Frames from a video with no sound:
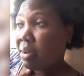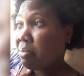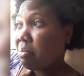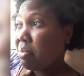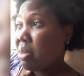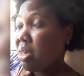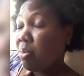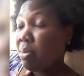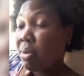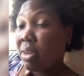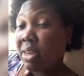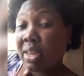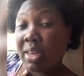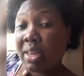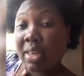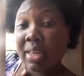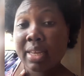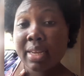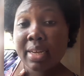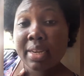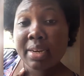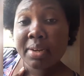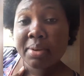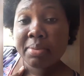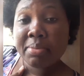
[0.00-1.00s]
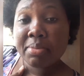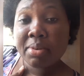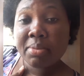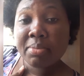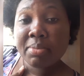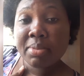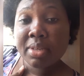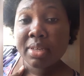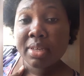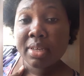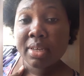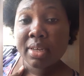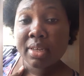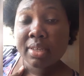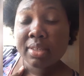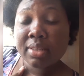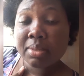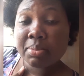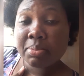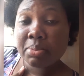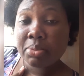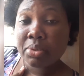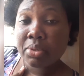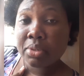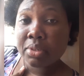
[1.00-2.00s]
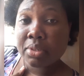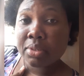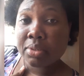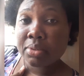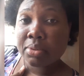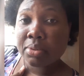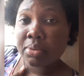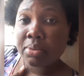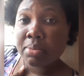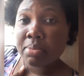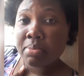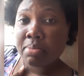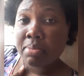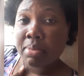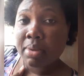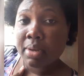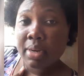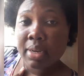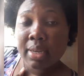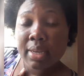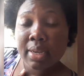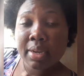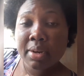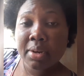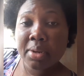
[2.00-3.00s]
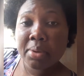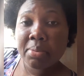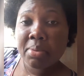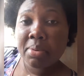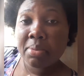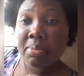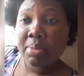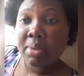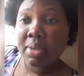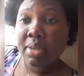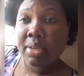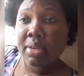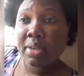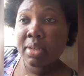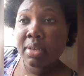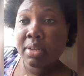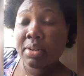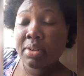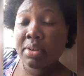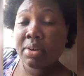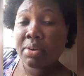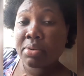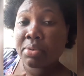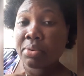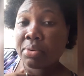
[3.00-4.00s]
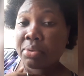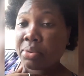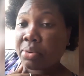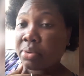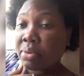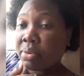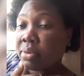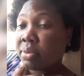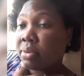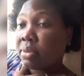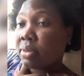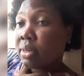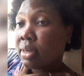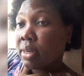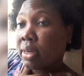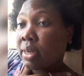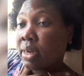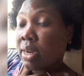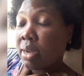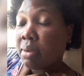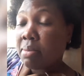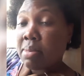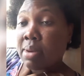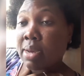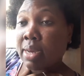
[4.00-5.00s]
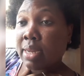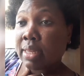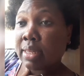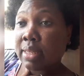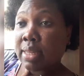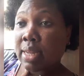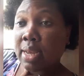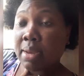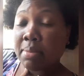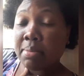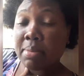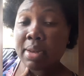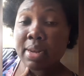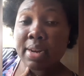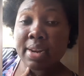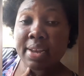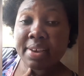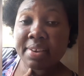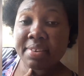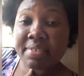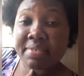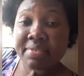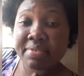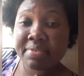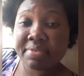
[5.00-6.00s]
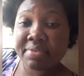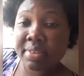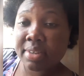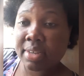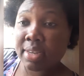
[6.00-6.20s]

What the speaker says: Maybe the cat them when me exposed to. The cat them when me did their own in my time of life.